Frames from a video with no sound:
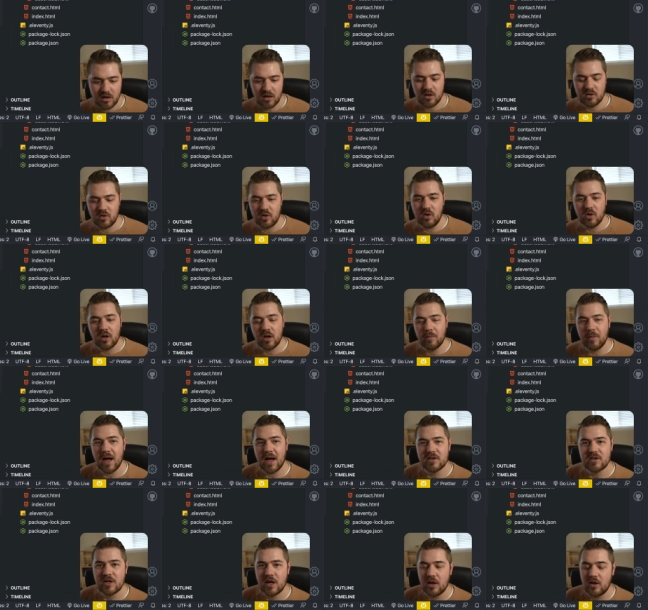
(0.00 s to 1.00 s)
So you can
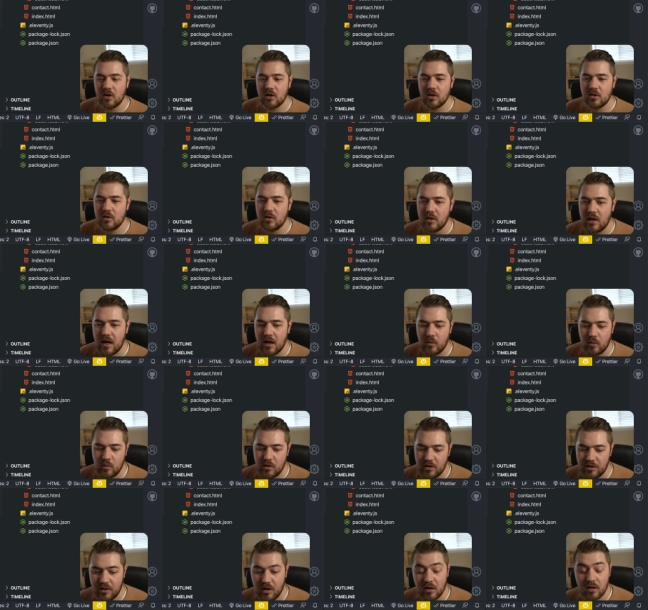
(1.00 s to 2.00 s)
imagine how you could do that
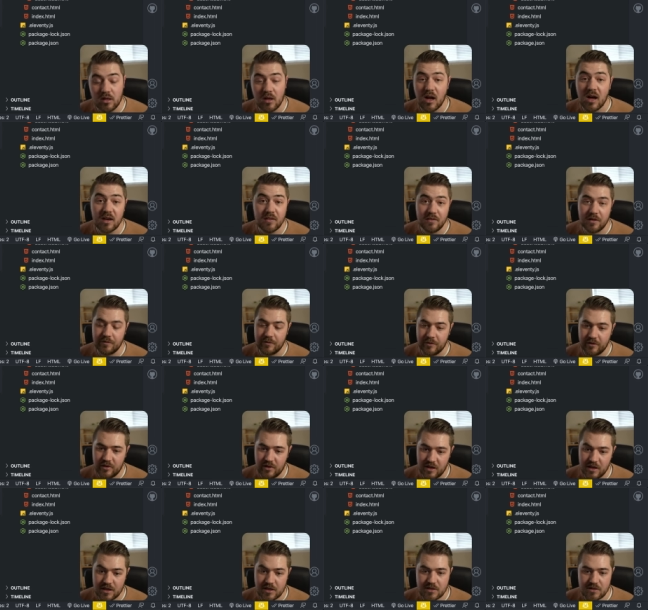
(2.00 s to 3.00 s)
with a lot of different
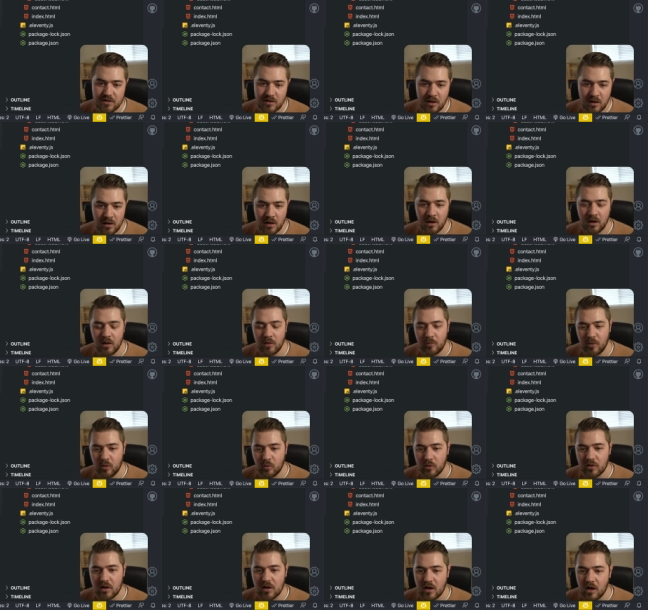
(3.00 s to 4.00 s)
things, but
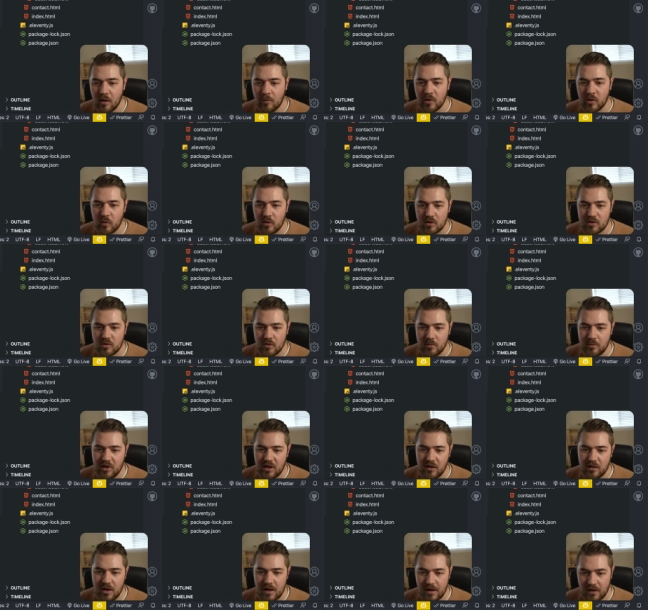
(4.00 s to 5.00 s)
really common ones would
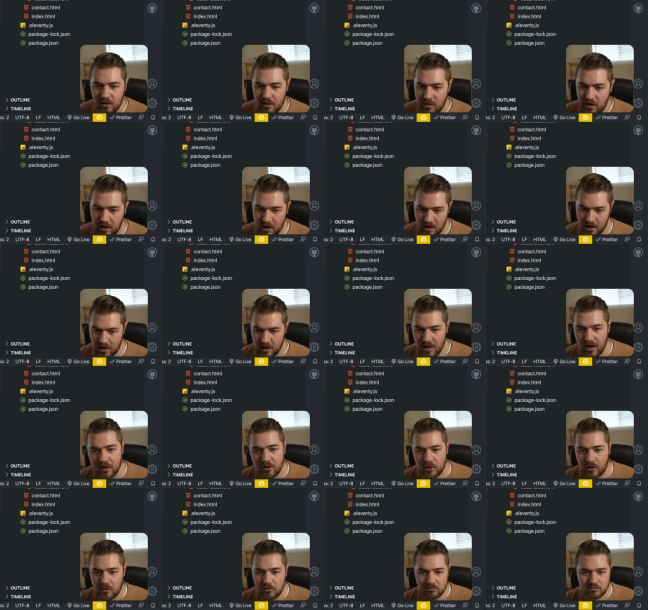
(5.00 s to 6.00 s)
be like the
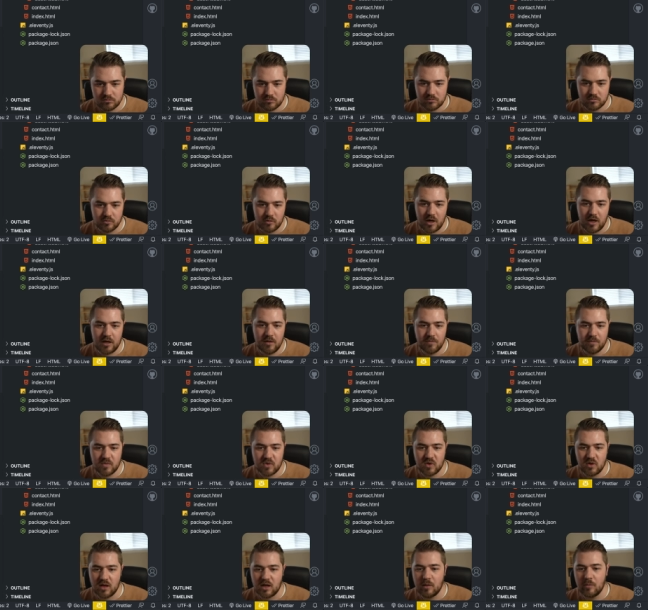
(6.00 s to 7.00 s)
header, right?
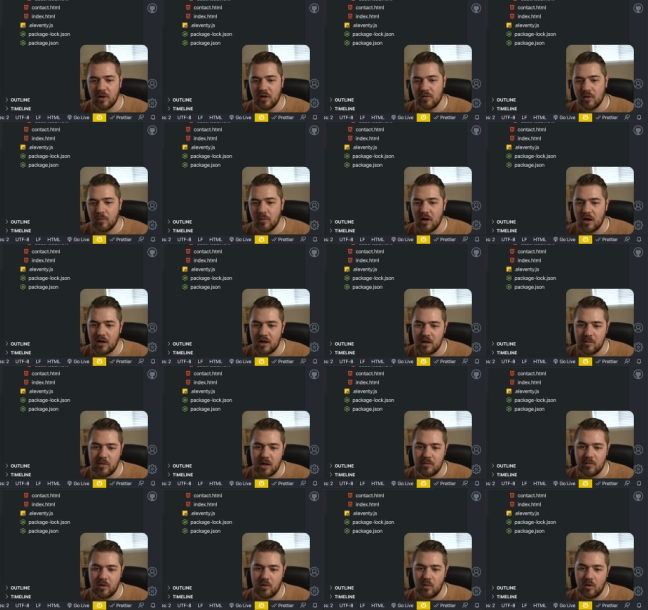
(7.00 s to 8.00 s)
So like above the body,
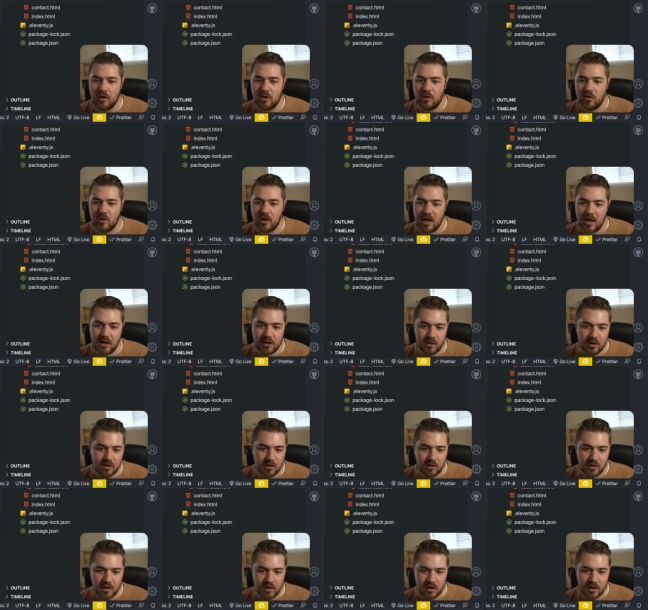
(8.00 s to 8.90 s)
maybe you want to do a header,